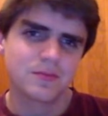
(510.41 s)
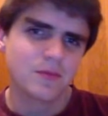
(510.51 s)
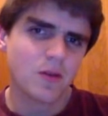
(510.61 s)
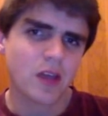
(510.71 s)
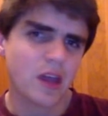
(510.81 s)

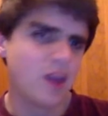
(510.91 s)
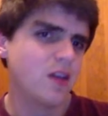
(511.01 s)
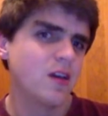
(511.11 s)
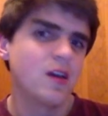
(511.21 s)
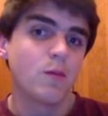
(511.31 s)

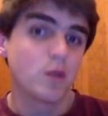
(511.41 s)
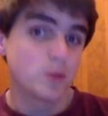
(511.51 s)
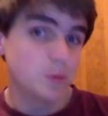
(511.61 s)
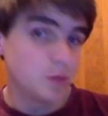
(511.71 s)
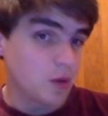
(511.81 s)
okay, most
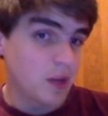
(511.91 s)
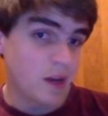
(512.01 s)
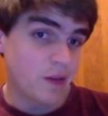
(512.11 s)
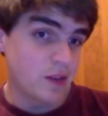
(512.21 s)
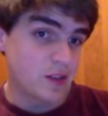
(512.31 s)
people don't care
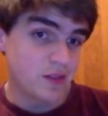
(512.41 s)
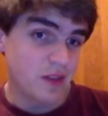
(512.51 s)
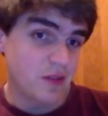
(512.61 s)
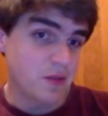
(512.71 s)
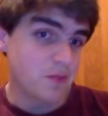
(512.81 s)
for this
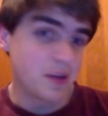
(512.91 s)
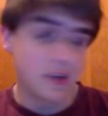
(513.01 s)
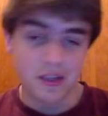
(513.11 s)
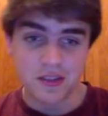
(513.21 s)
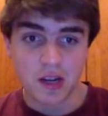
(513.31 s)
flavor, but it
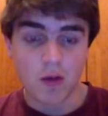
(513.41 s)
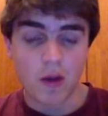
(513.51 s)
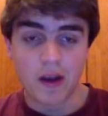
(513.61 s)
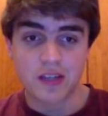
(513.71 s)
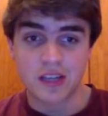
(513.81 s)
is an
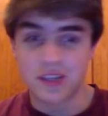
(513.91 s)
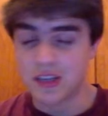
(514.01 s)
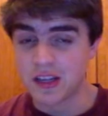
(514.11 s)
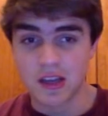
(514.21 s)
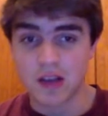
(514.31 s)
acquired taste
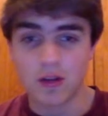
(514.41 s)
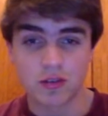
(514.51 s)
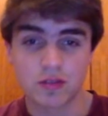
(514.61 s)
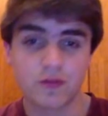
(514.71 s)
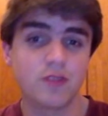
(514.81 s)
in a
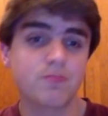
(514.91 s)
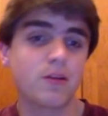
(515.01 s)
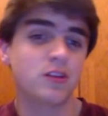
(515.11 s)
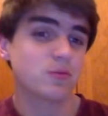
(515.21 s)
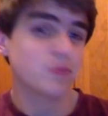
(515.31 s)
cultural food in
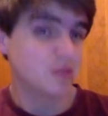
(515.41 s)
parts of the world.